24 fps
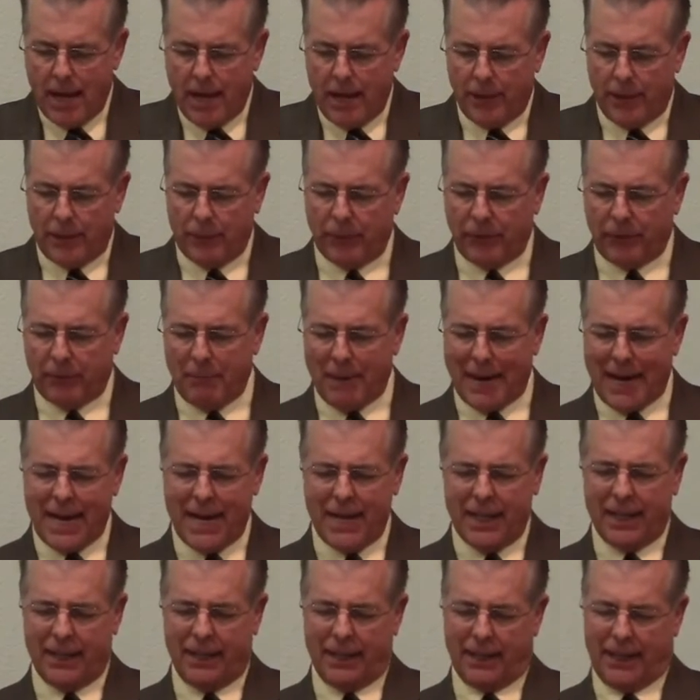There was a
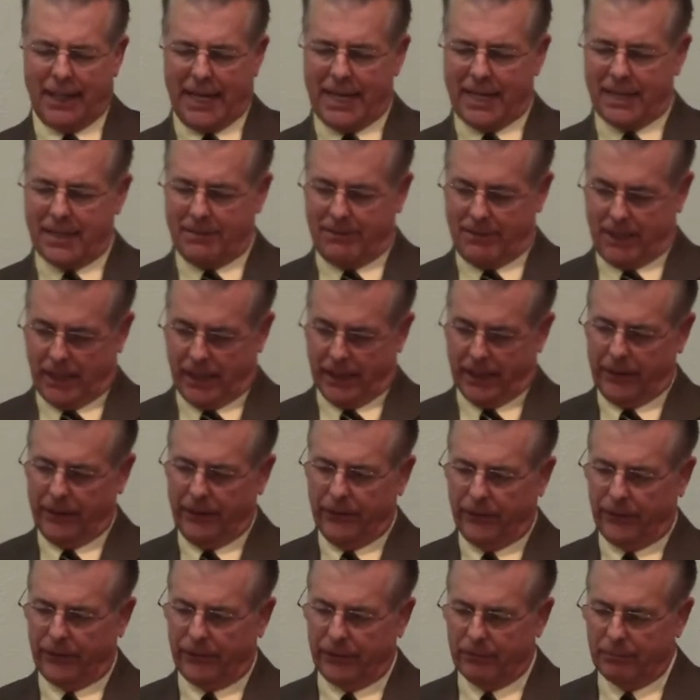man in the land of
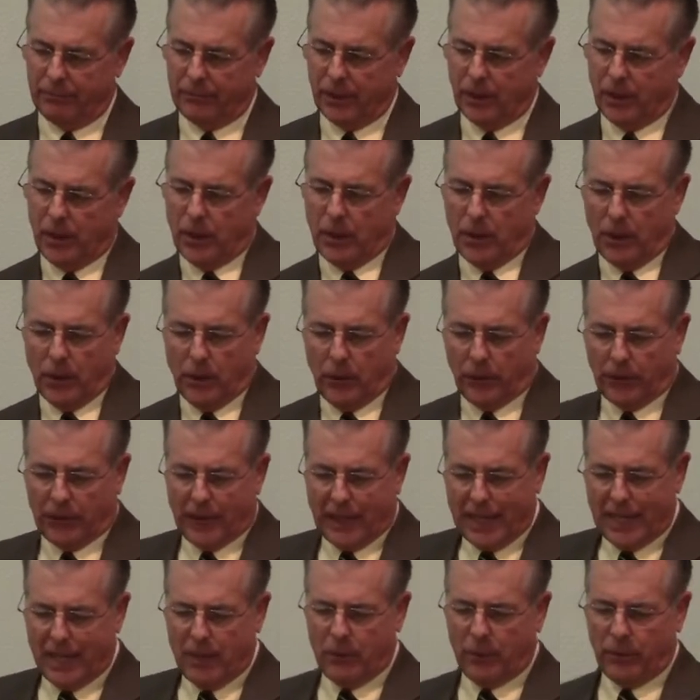Uz whose
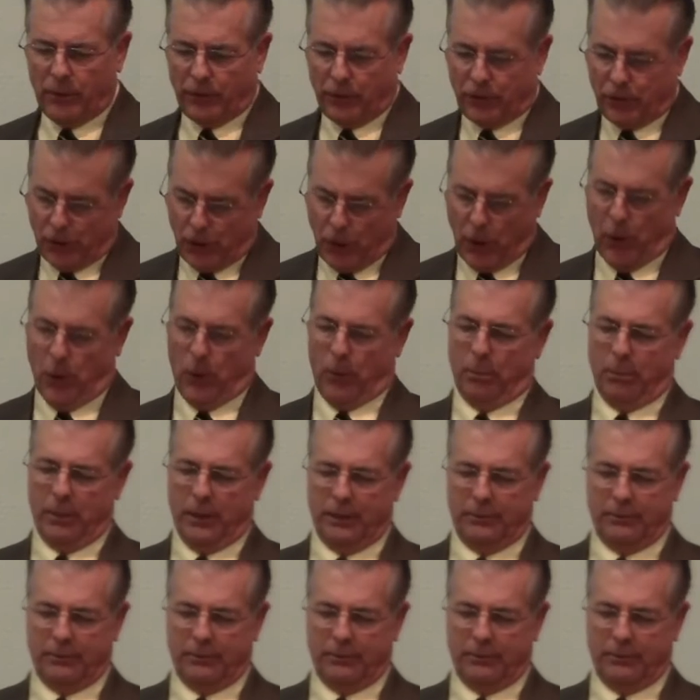name was Job,